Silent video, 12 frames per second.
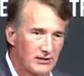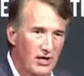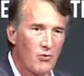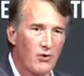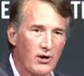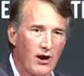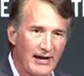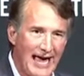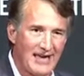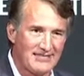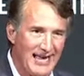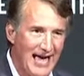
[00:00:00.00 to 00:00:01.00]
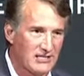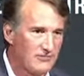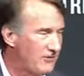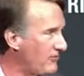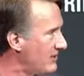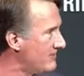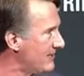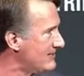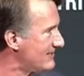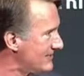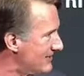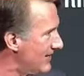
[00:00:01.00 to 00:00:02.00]
lower our gas tax for 3
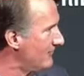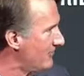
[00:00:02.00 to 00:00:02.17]
months and save